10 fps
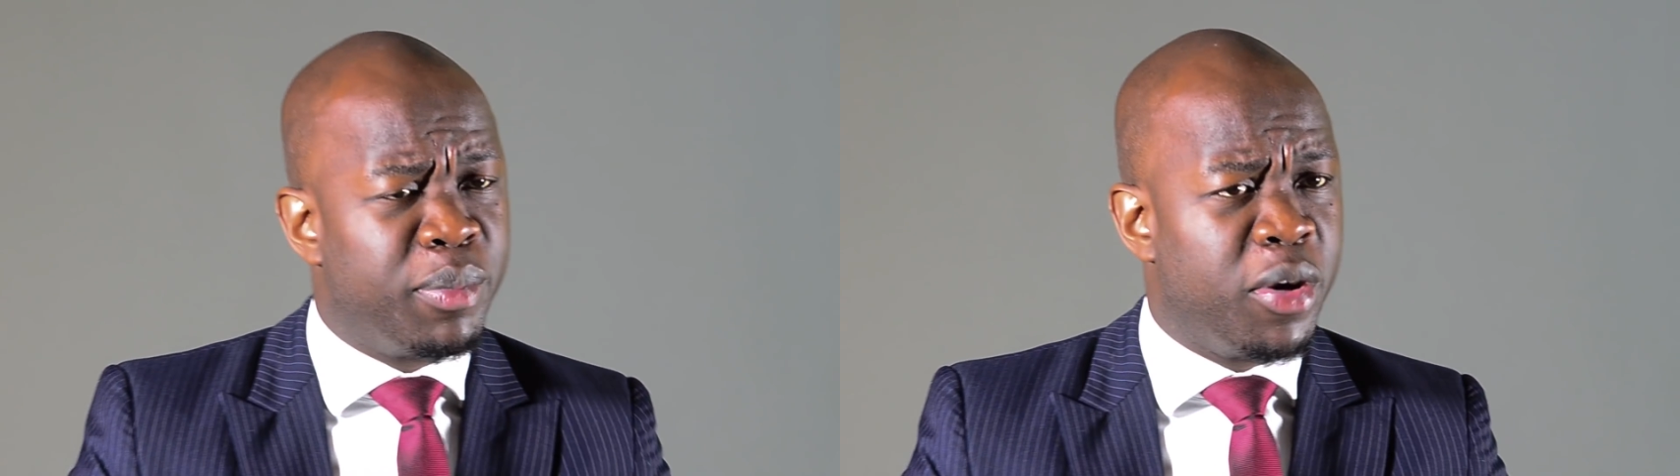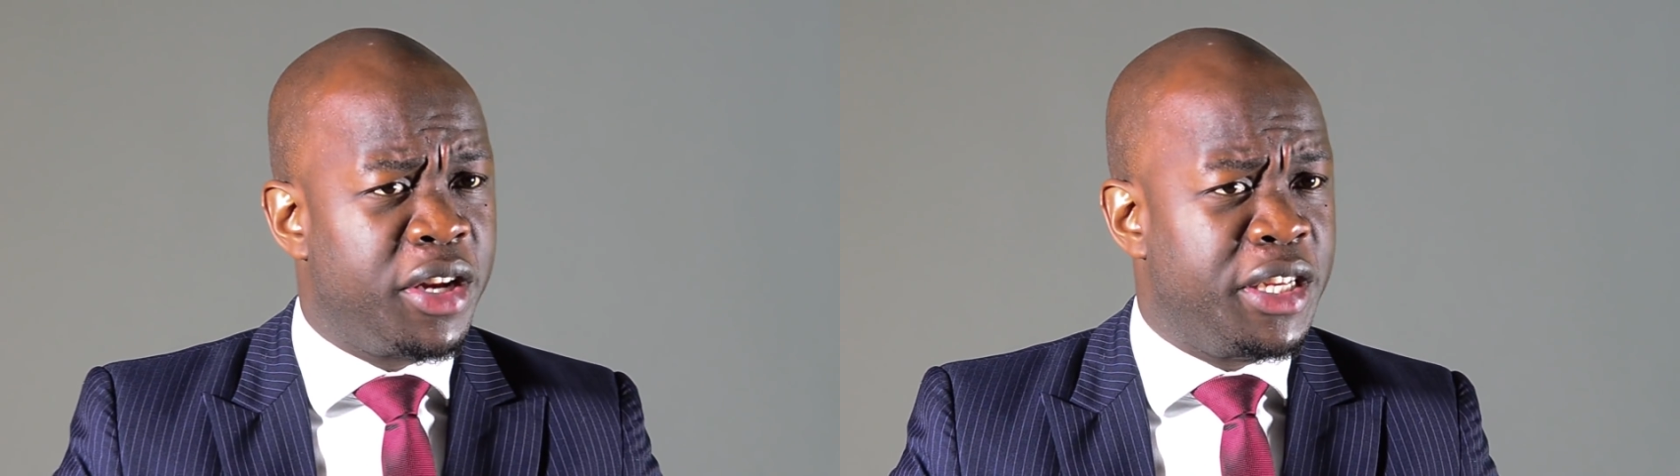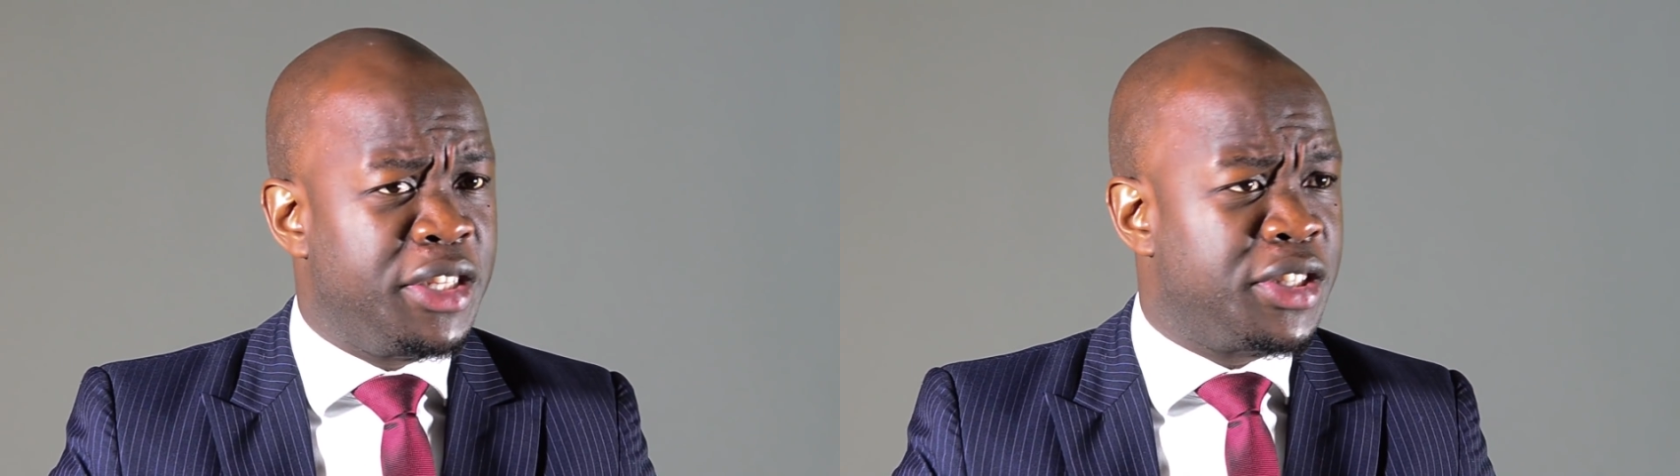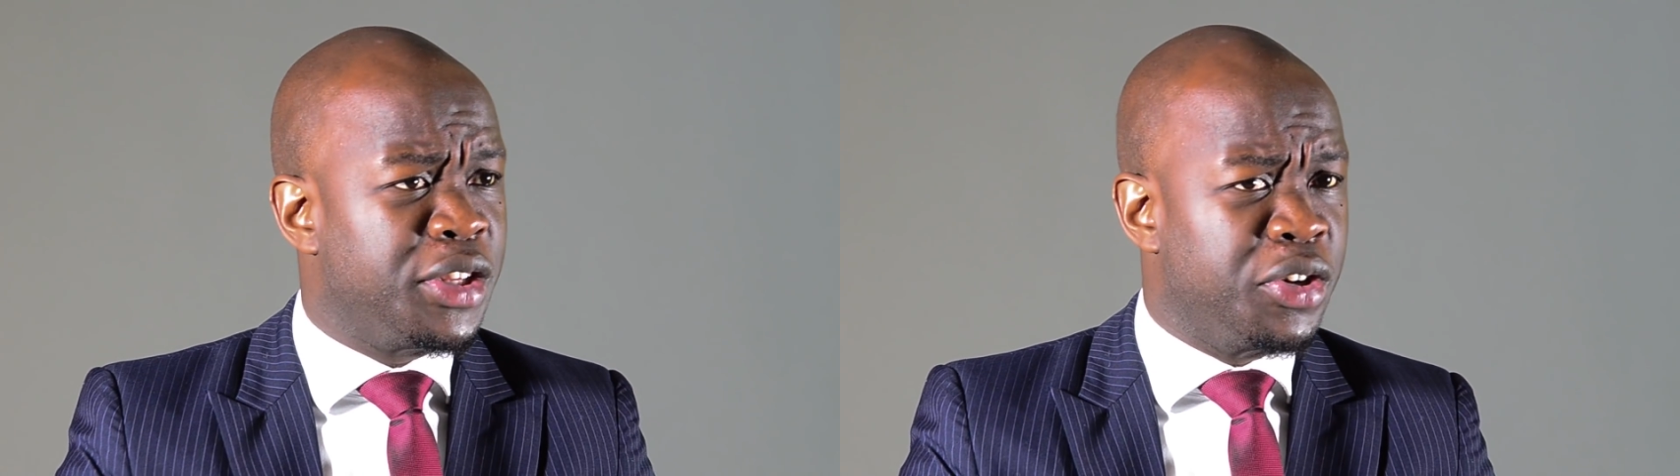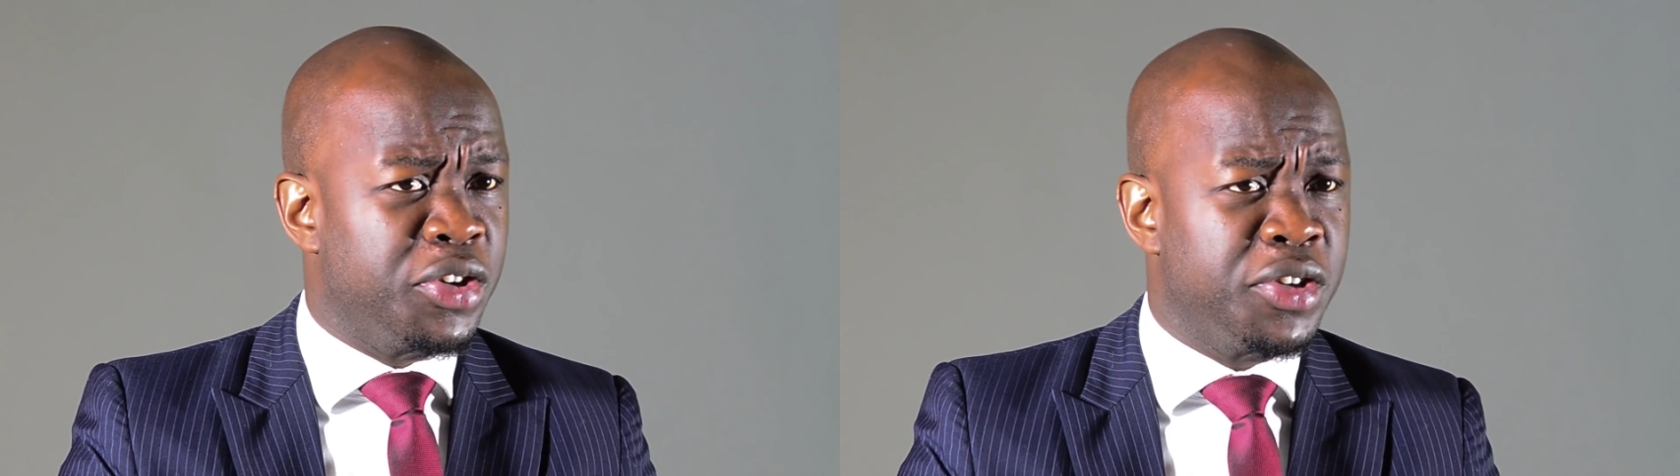parties, the
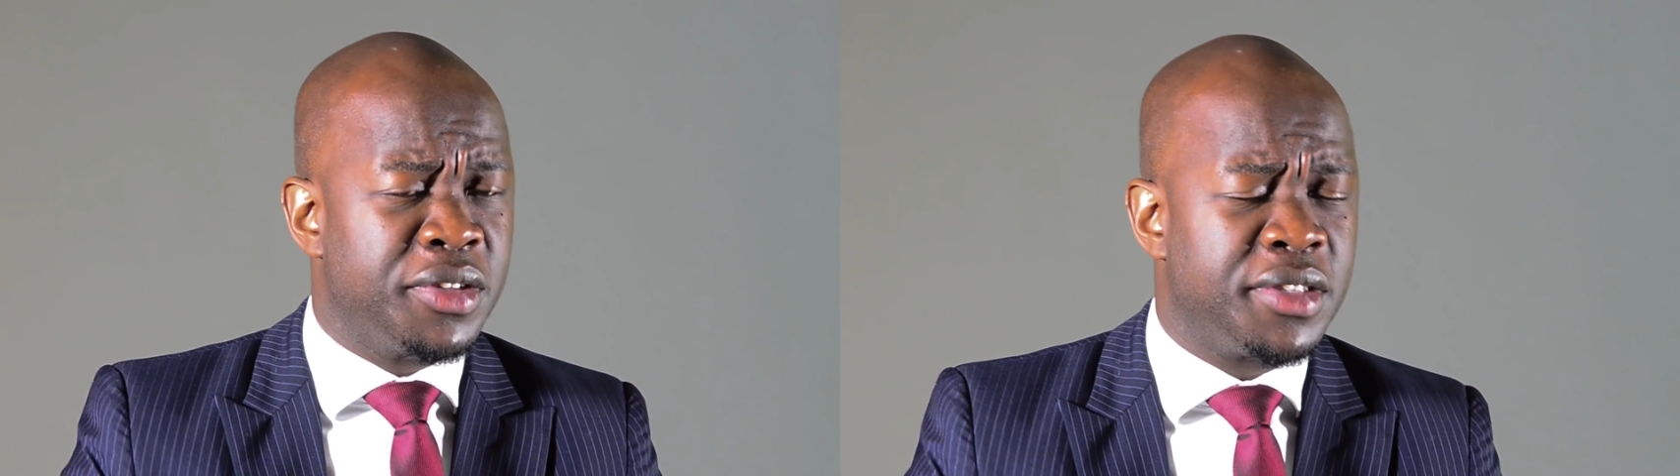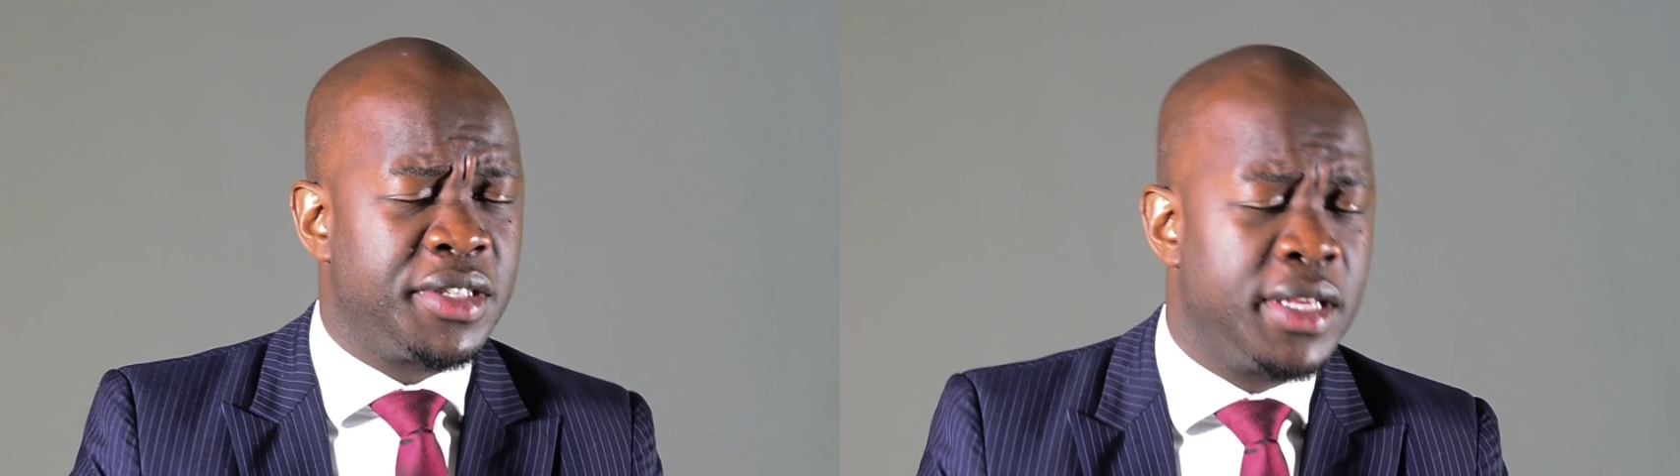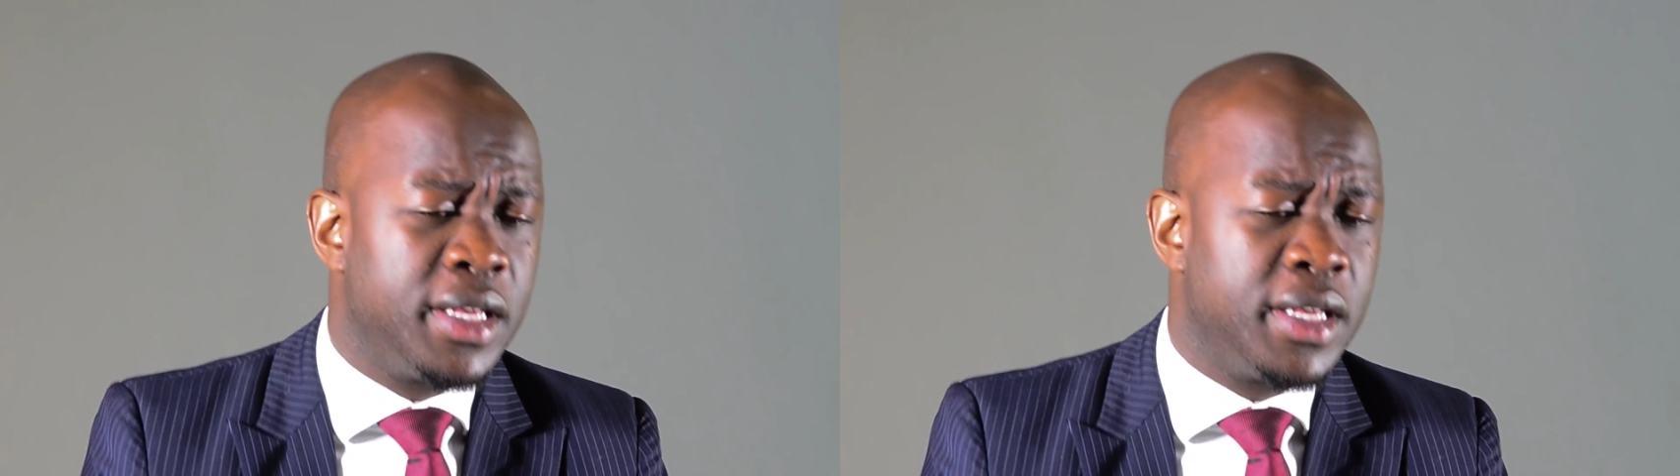girls.